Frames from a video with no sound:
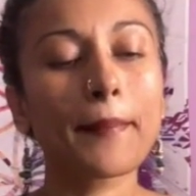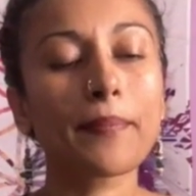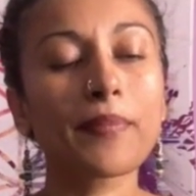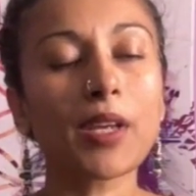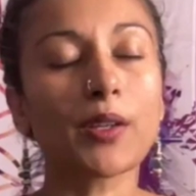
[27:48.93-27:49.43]

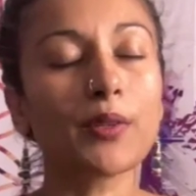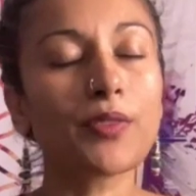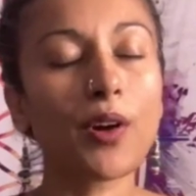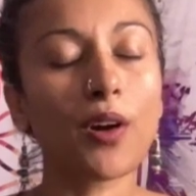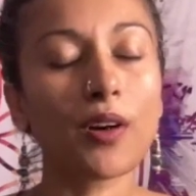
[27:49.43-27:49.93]
that you've
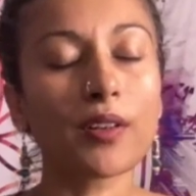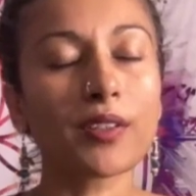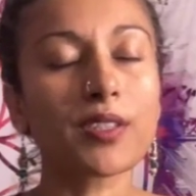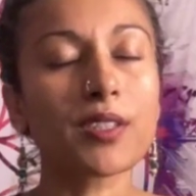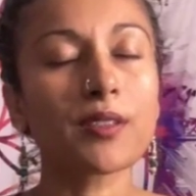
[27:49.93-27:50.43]

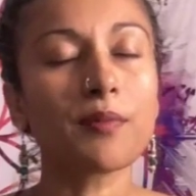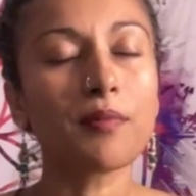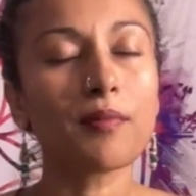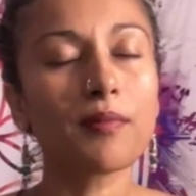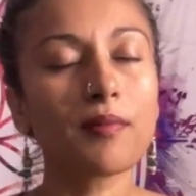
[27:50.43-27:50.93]
caused
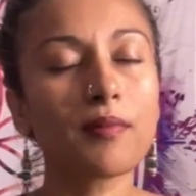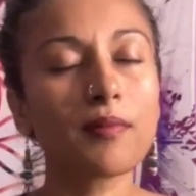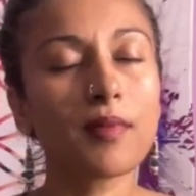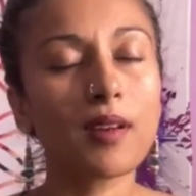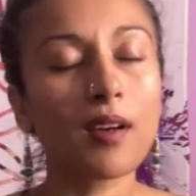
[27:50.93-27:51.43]

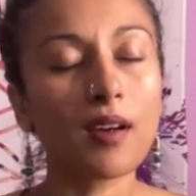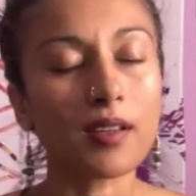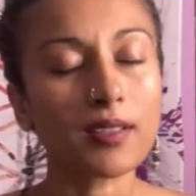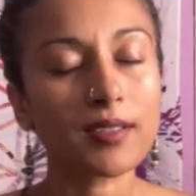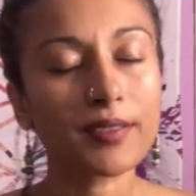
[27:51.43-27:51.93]

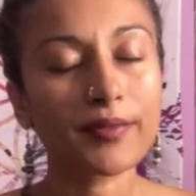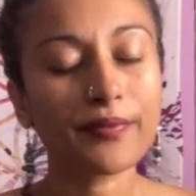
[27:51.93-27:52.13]
us